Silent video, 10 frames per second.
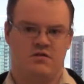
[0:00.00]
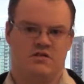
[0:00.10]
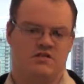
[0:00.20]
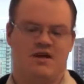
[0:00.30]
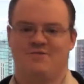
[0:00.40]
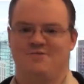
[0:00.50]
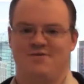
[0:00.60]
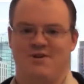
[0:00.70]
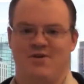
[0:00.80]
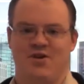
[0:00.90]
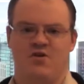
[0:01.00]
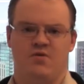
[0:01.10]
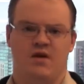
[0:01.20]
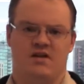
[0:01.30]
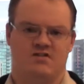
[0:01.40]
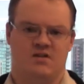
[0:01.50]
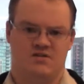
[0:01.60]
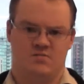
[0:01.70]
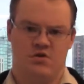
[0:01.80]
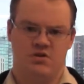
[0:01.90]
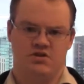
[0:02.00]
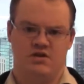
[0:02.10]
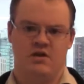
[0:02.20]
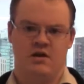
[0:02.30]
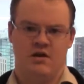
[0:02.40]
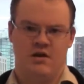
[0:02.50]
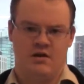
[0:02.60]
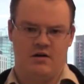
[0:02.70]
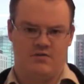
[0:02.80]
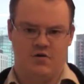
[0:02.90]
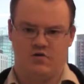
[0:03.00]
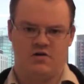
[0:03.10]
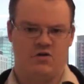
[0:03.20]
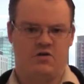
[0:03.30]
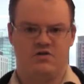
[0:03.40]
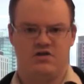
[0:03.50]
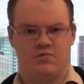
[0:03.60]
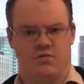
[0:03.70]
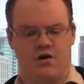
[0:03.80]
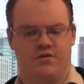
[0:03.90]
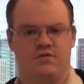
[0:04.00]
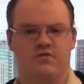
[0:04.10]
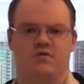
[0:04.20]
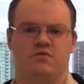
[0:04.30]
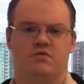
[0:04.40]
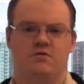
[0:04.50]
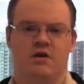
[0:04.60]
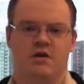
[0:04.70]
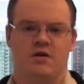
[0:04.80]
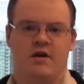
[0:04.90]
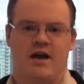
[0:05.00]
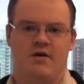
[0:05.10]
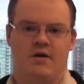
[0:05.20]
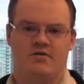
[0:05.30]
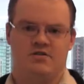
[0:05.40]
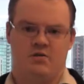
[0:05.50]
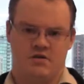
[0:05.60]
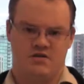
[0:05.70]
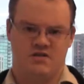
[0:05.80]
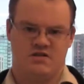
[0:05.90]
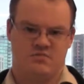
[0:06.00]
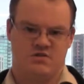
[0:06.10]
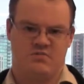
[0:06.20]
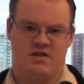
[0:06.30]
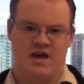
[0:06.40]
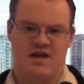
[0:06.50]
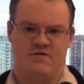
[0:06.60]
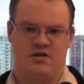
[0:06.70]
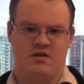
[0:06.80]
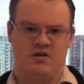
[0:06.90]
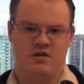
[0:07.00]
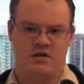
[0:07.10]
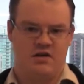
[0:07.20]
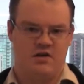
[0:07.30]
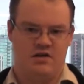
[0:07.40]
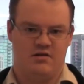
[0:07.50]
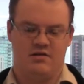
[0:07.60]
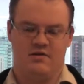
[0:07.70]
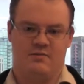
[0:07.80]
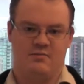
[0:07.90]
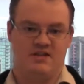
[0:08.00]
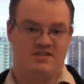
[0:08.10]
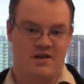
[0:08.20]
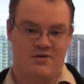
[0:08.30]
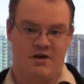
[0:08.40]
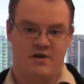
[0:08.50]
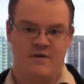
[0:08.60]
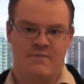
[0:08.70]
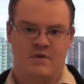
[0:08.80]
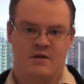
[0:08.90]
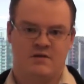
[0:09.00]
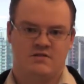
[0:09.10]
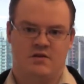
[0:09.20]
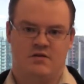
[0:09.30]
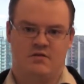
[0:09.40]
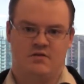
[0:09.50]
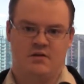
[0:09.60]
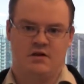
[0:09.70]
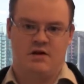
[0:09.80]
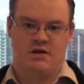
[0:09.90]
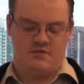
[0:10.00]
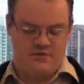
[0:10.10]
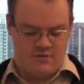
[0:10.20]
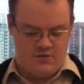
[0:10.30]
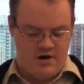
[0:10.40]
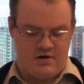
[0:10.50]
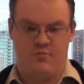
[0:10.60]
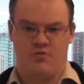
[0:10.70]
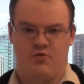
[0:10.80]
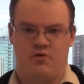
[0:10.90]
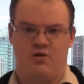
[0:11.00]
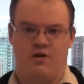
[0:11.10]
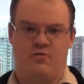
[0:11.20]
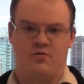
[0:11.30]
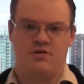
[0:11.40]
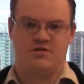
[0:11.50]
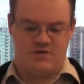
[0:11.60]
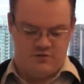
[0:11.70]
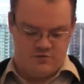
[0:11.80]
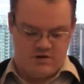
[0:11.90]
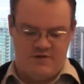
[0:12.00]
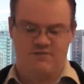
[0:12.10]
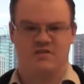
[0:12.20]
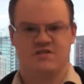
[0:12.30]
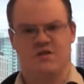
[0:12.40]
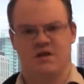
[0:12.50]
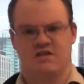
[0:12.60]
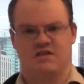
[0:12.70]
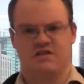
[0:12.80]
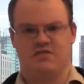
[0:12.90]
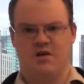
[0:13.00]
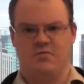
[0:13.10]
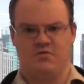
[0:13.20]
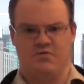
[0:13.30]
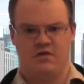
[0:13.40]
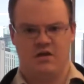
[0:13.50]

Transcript: of discussion going on about seismology, volcanology, right through to how our solar system is behaving, etc. So for our report, I wanted to emphasize the type of